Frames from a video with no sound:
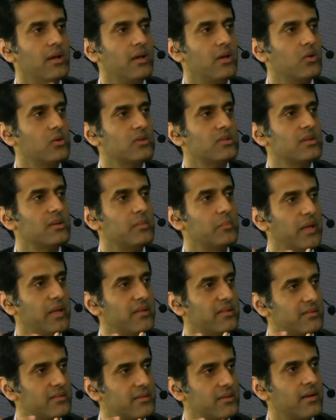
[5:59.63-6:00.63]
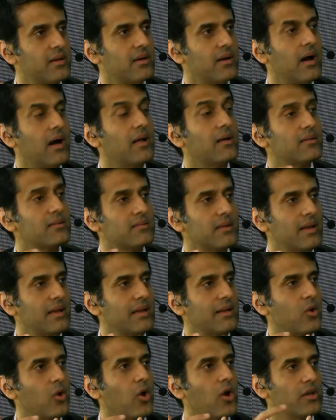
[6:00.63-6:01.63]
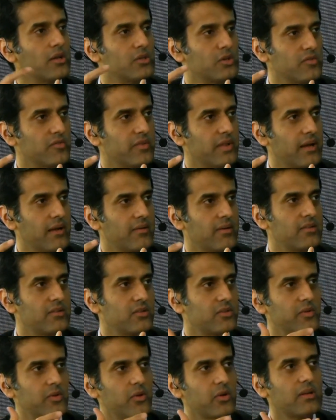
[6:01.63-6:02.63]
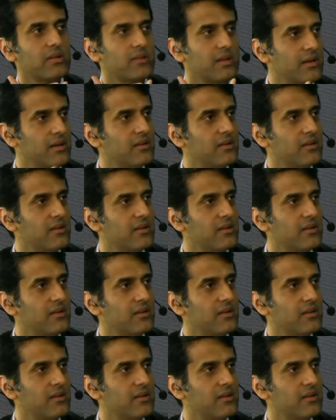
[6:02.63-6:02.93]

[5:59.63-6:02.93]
you know just immense uh, understanding and knowledge of that, right? So if you look at the